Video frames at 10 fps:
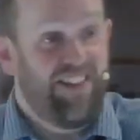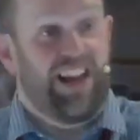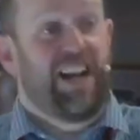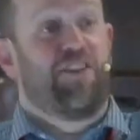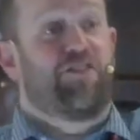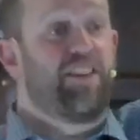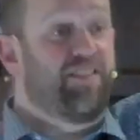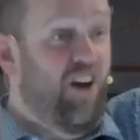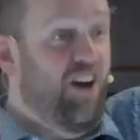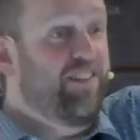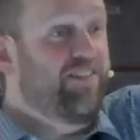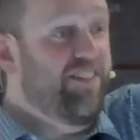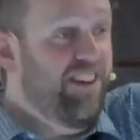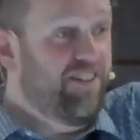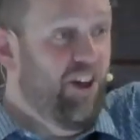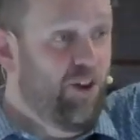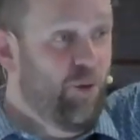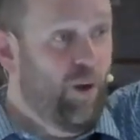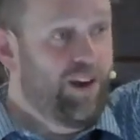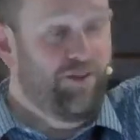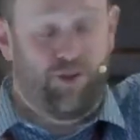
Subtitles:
They lift his eyes to the eternal weight of